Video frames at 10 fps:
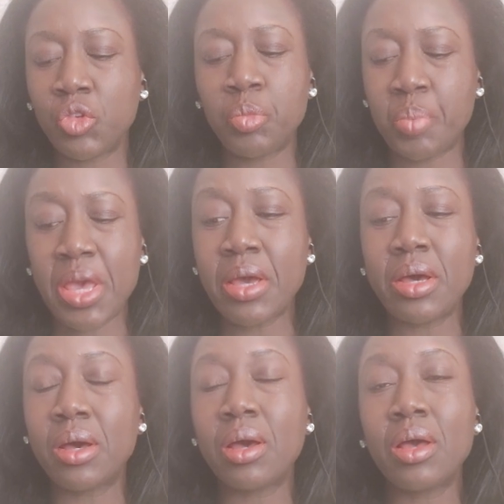we
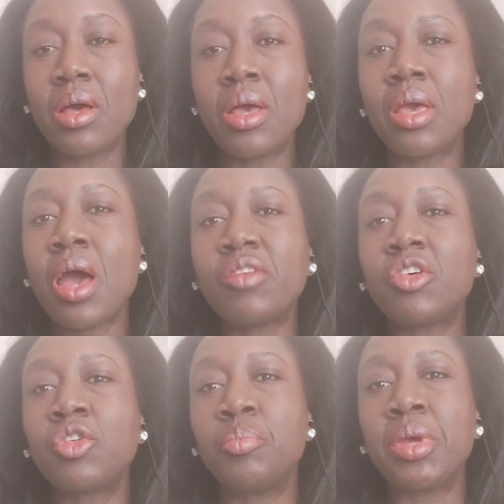speak, he
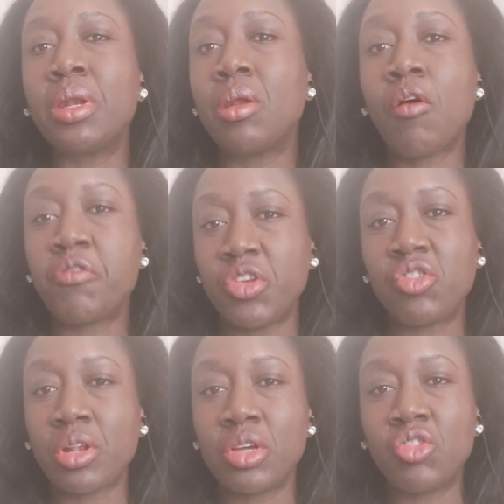hasn't been
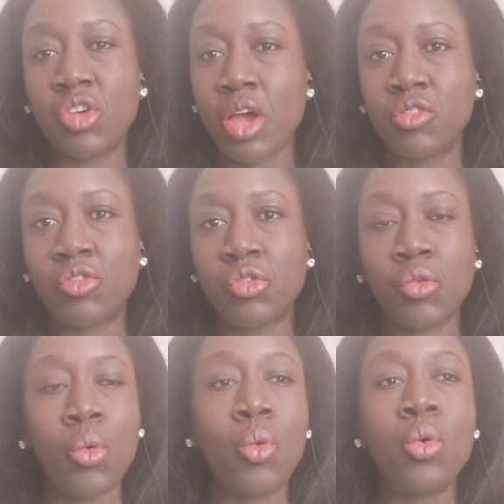officially charged.
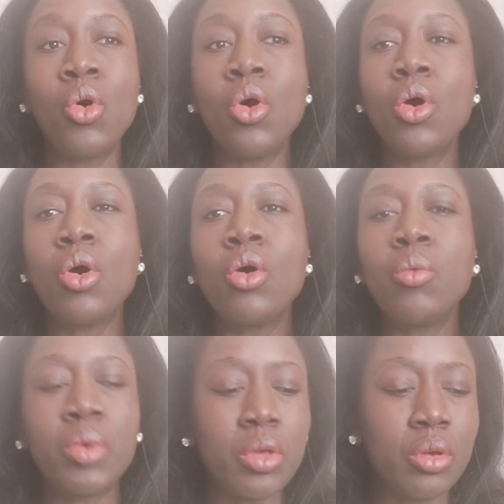So
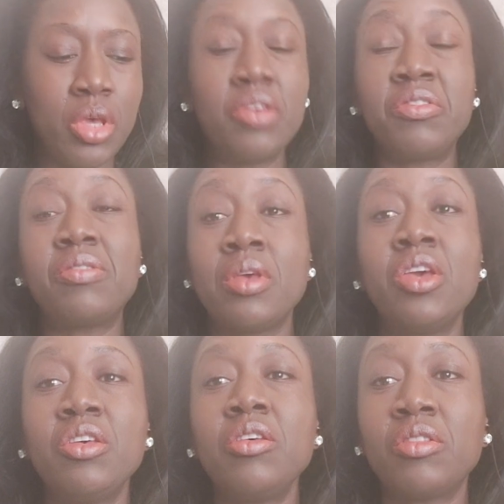he
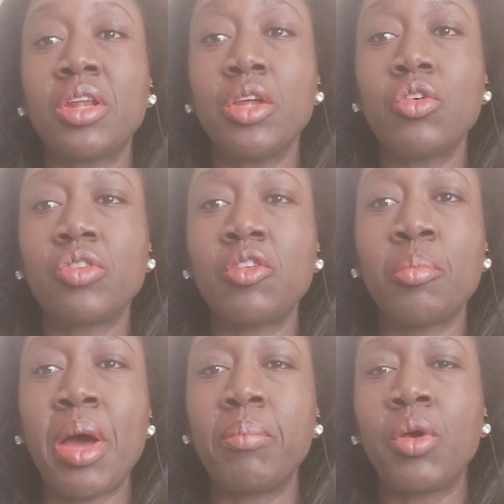is an
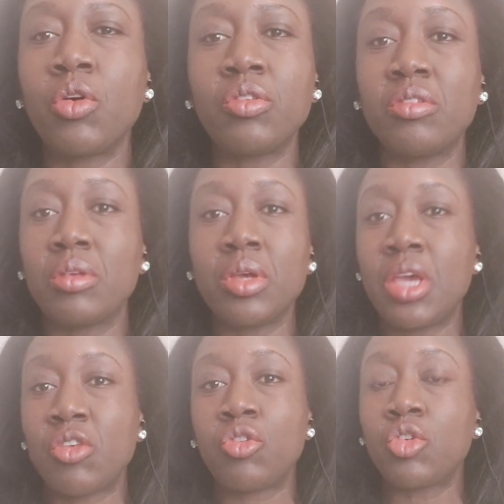innocent man because
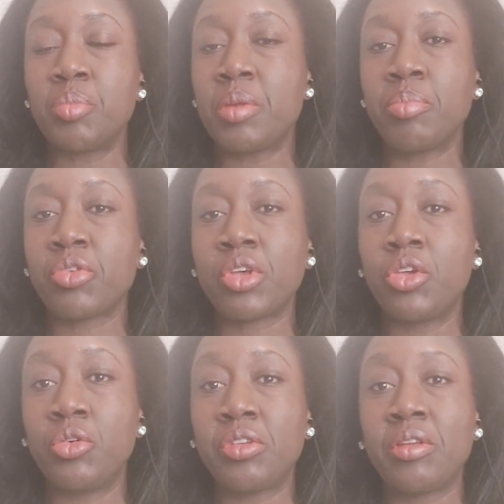he has not been
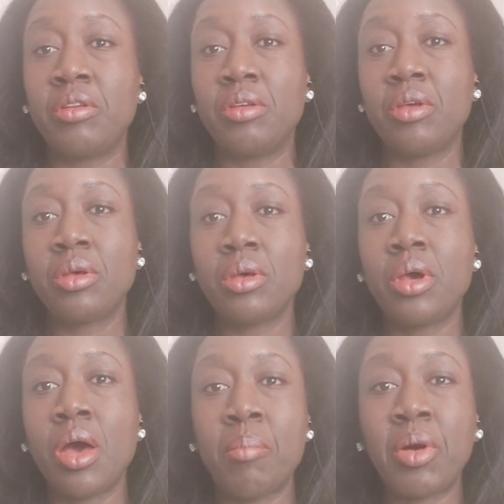prosecuted
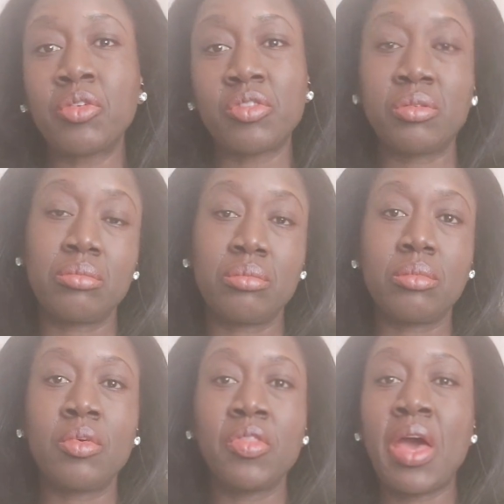about
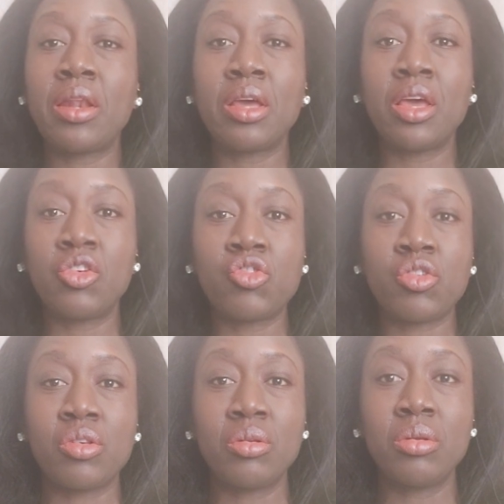the
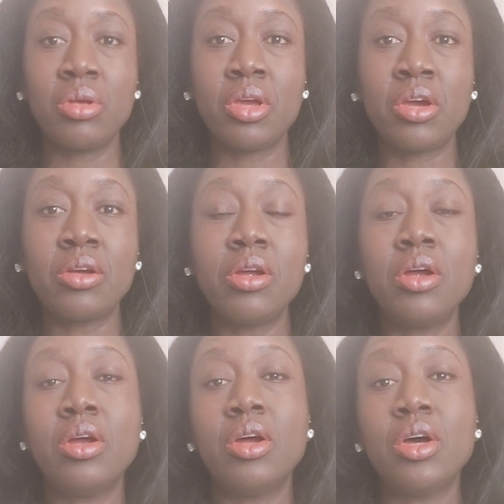allegation. Yeah.
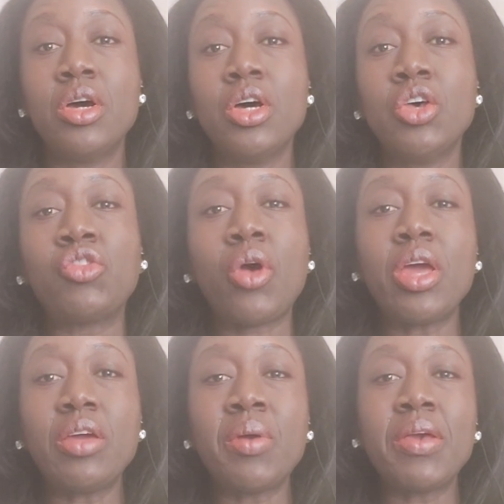So
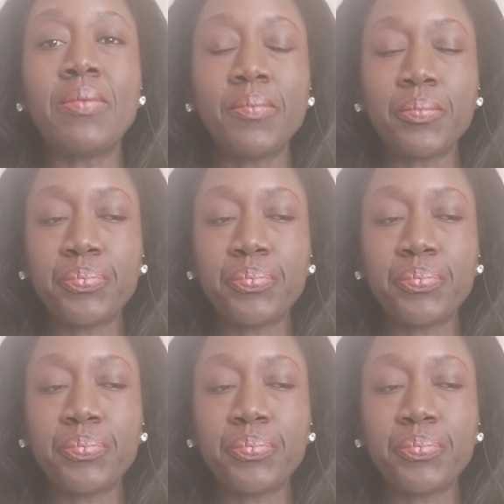anyway,